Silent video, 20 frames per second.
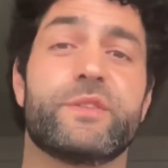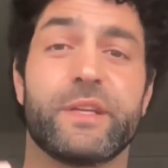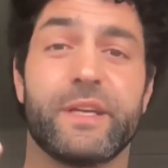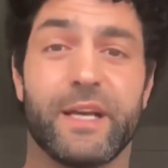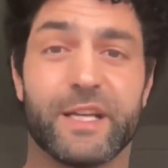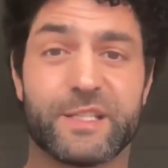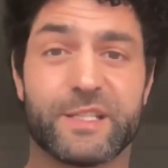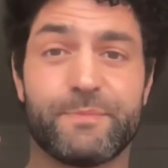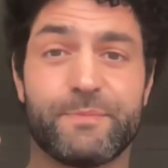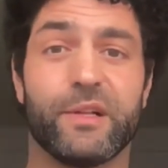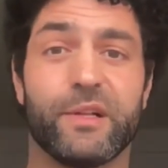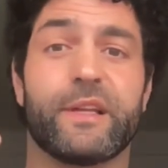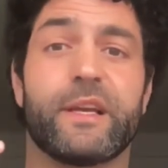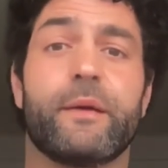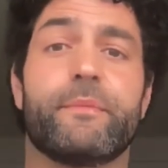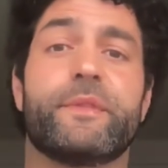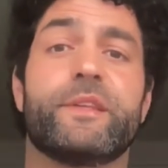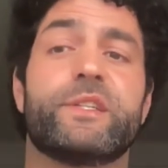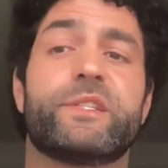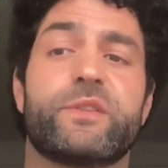us building
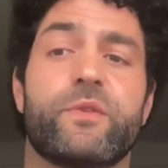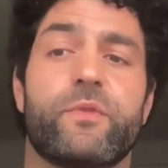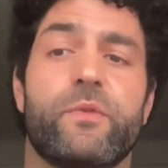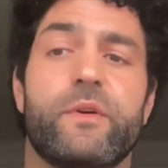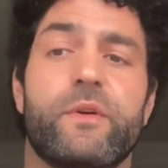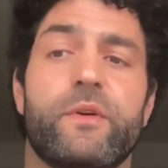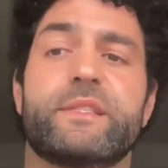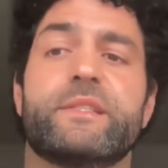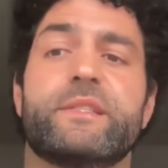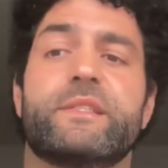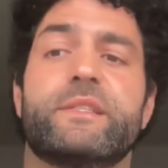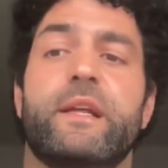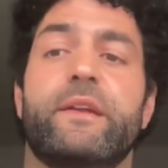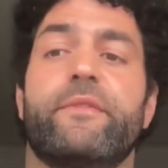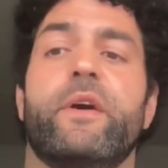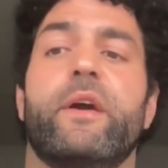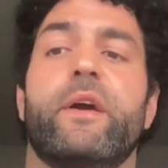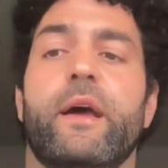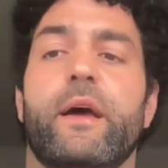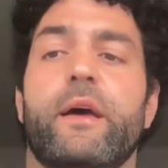up these stories inside of our
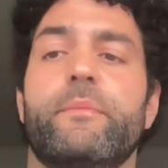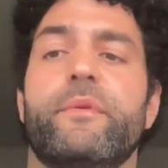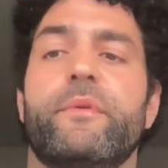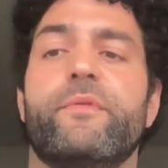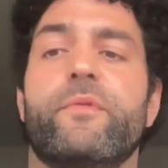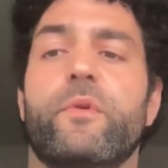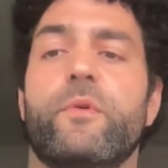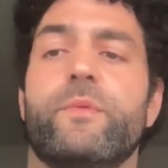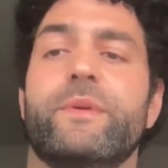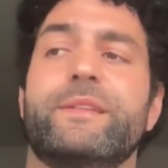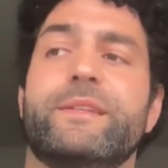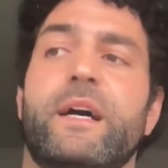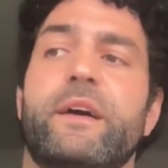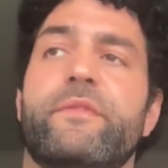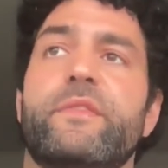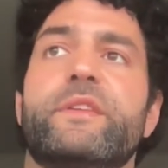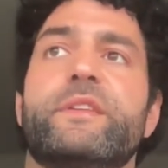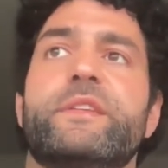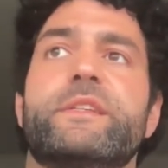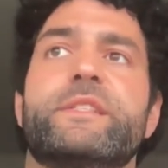head before we dive
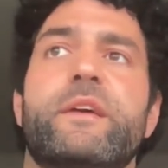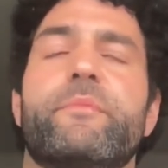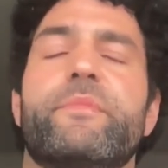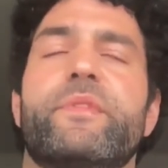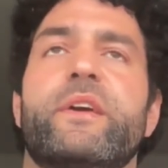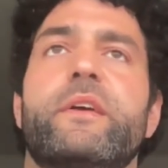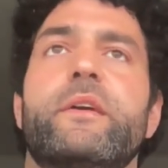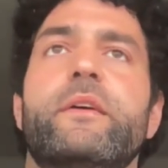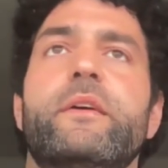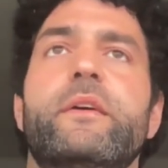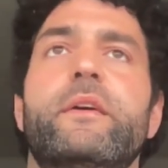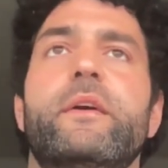into something.